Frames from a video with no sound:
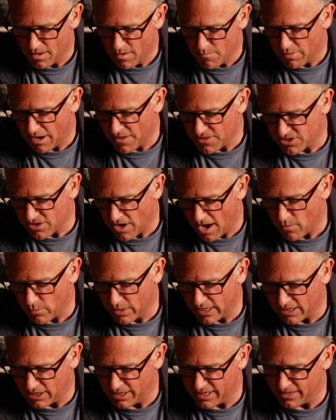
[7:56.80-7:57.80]
By the time we
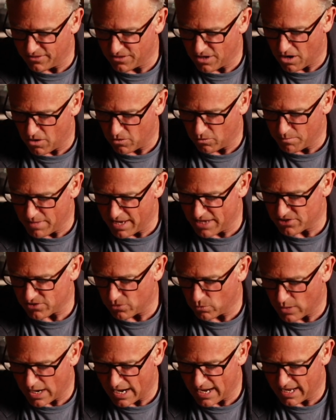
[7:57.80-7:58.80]
cleared the whole mess
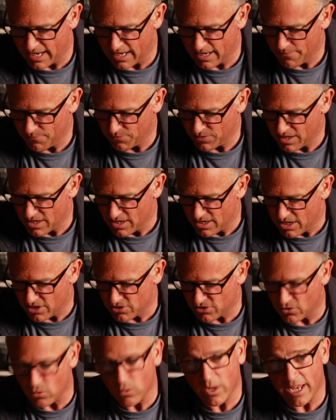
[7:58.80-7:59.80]
away, a
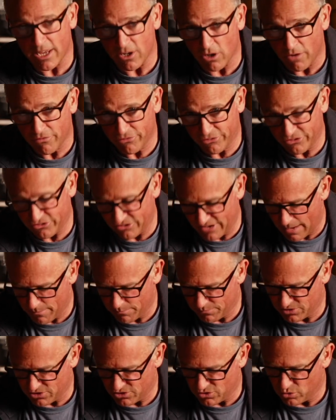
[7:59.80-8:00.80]
squared-off
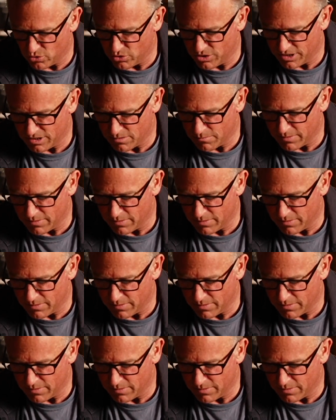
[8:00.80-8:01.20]
stump stood in the